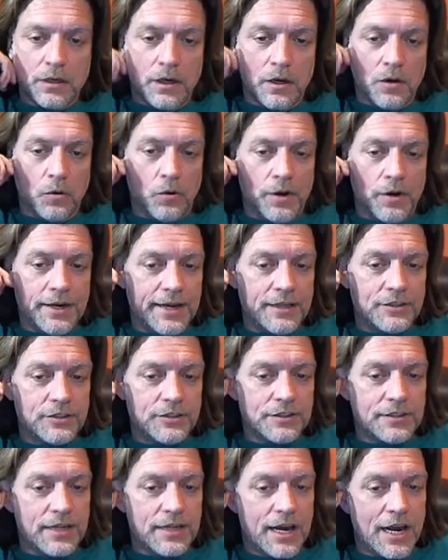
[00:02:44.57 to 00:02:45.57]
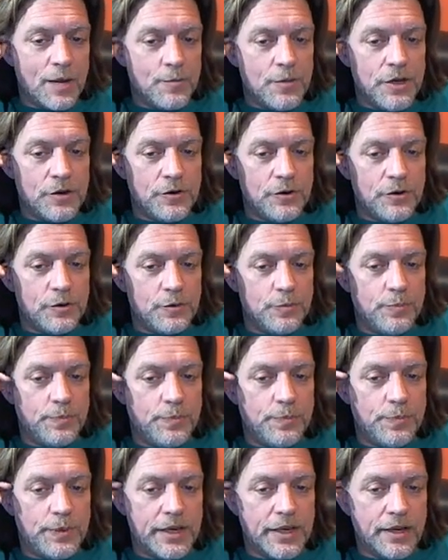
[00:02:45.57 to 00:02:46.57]
What days and time you and
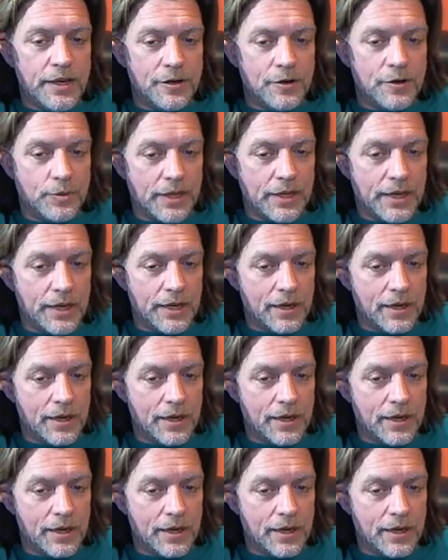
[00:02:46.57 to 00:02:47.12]
Peter plan